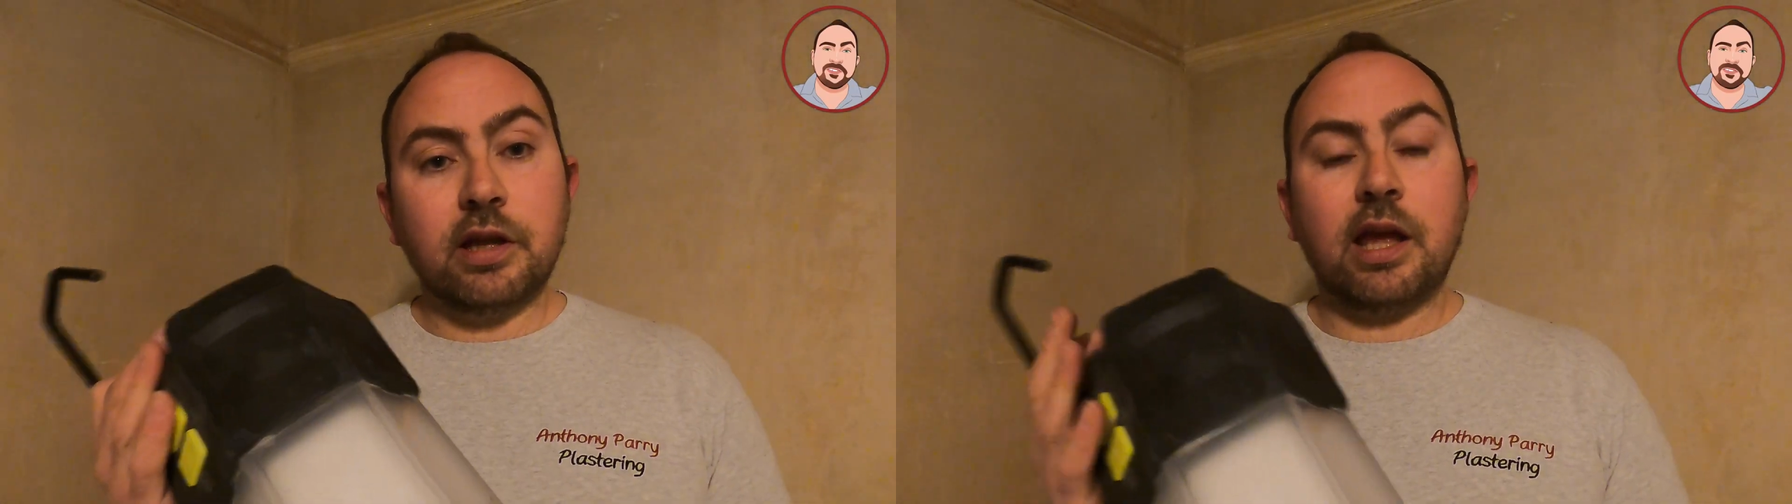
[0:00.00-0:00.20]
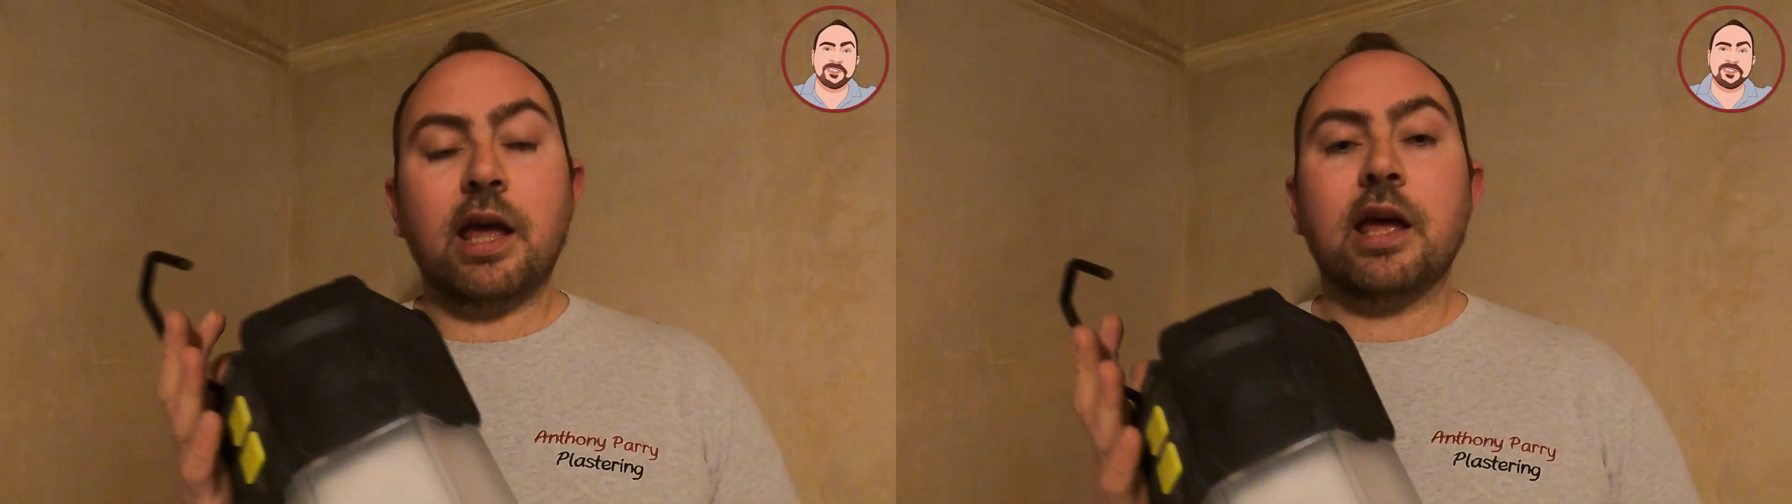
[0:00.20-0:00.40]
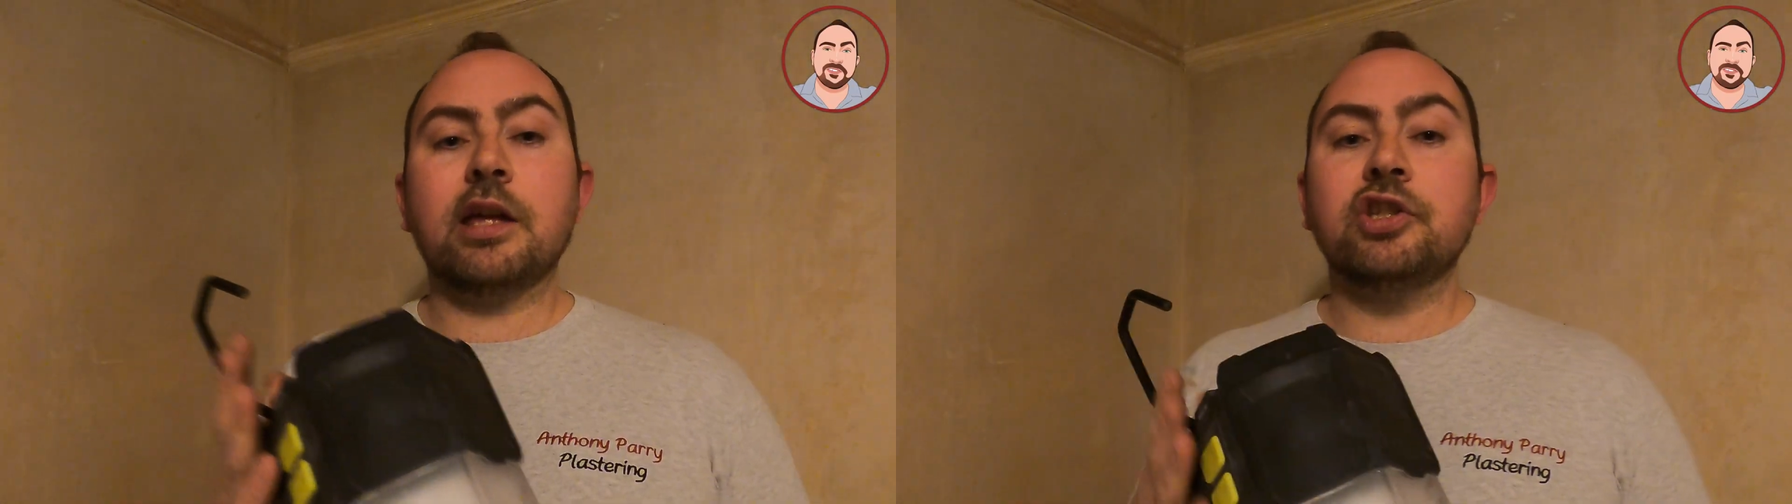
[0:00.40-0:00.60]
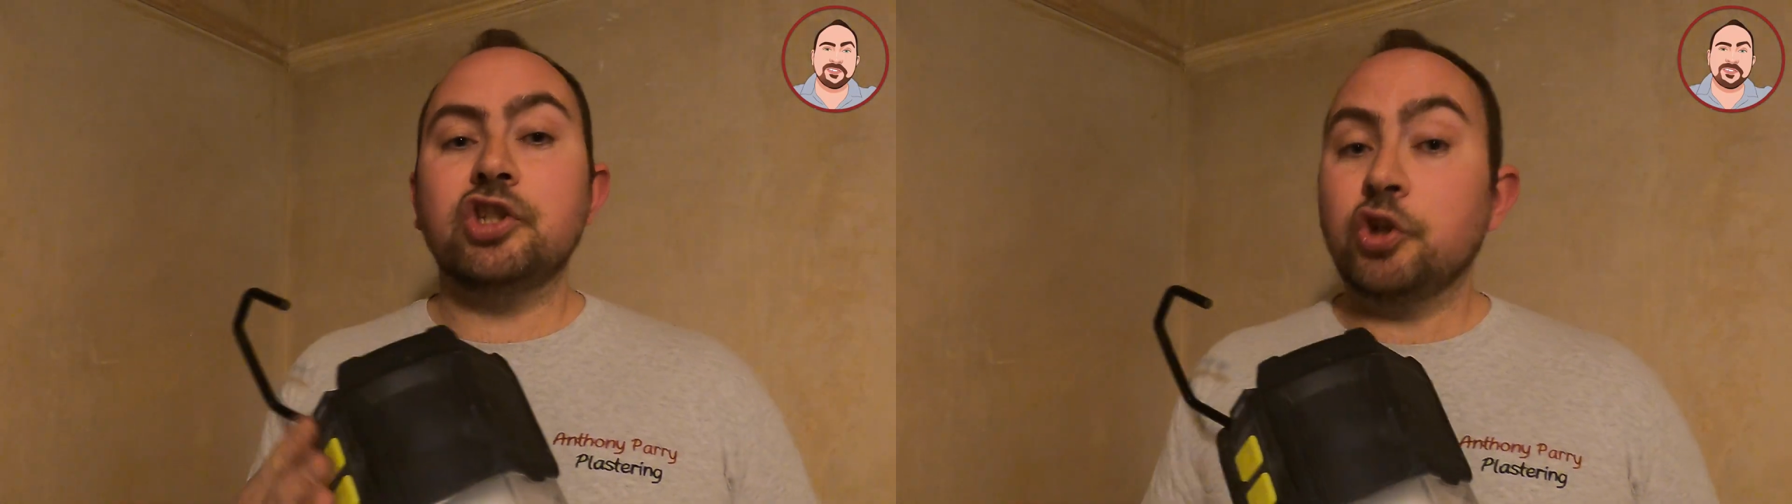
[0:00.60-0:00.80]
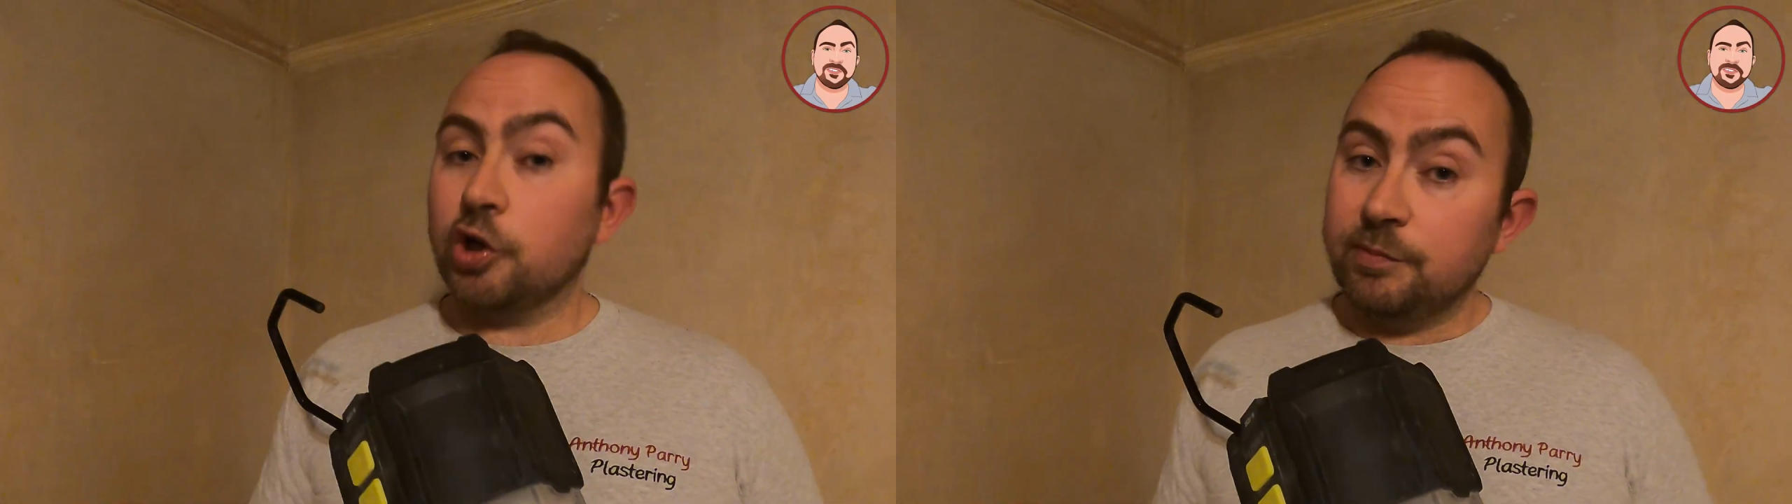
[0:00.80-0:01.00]
and you're
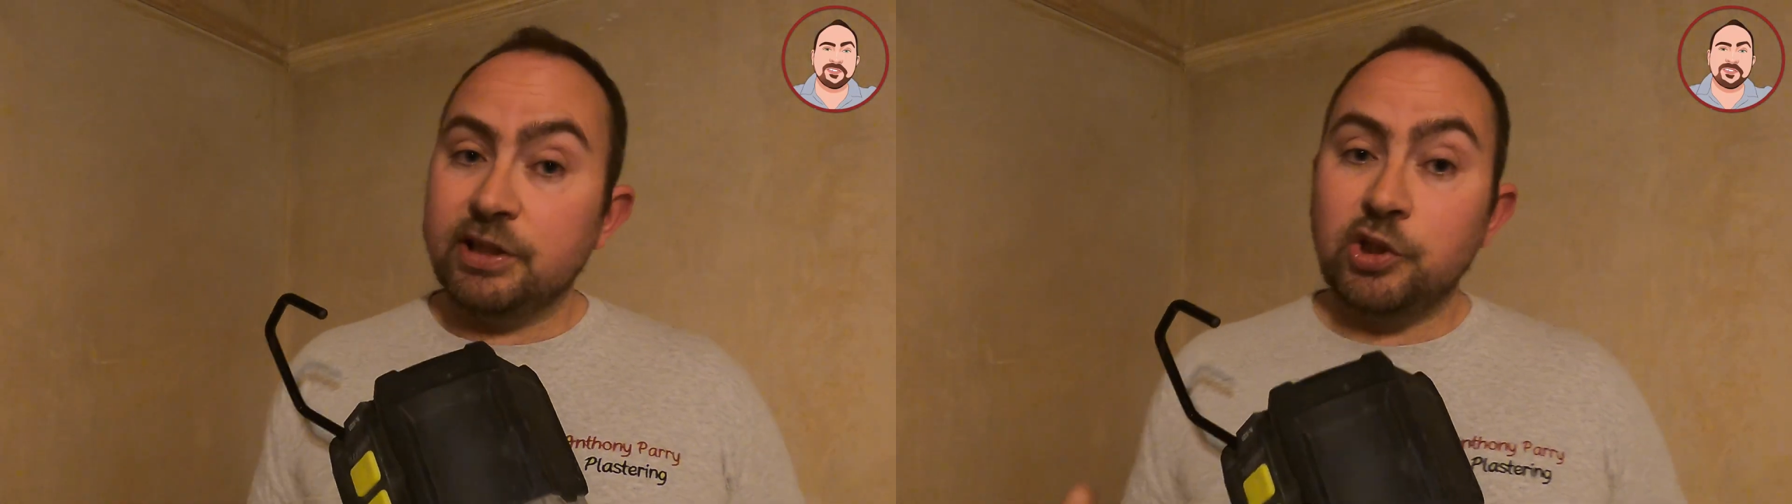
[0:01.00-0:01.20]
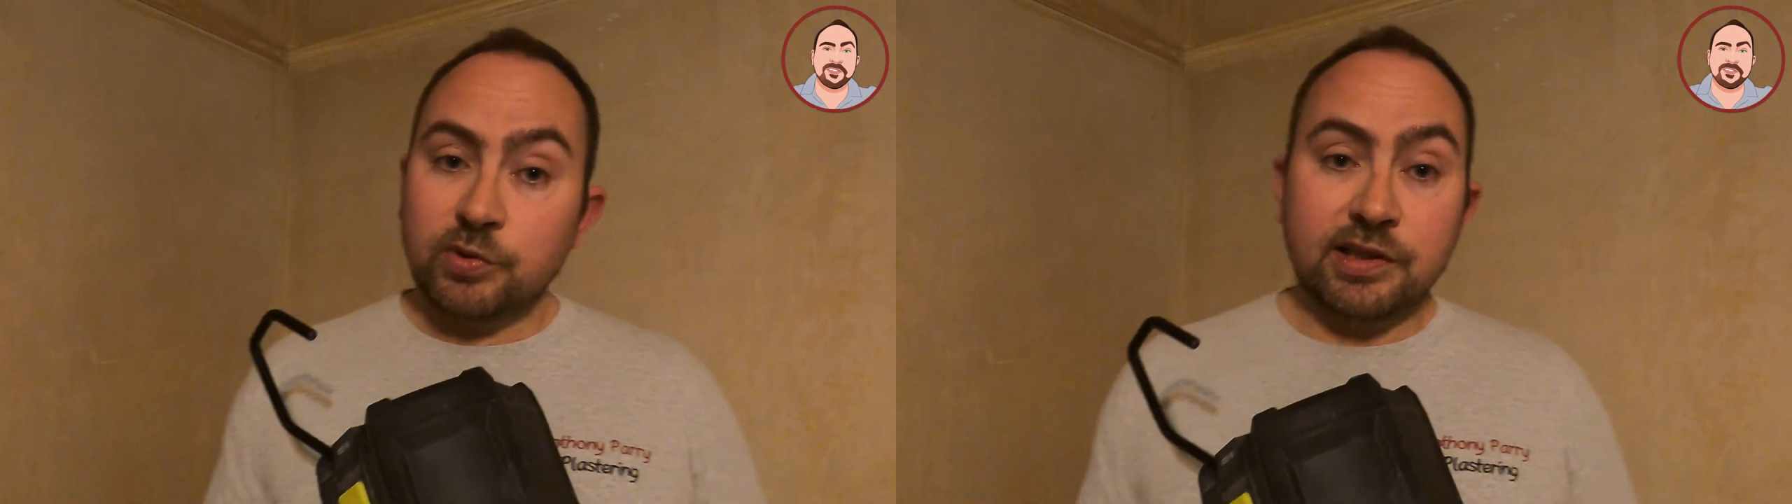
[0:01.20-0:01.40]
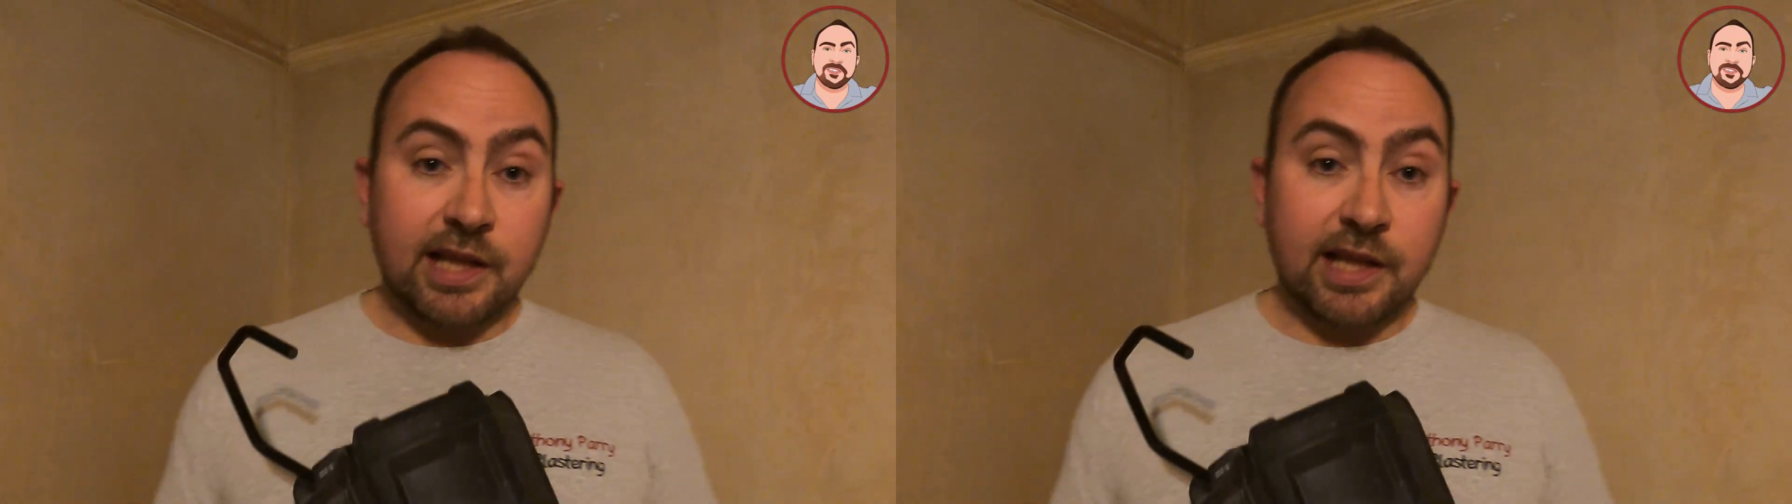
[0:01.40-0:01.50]
not going to be using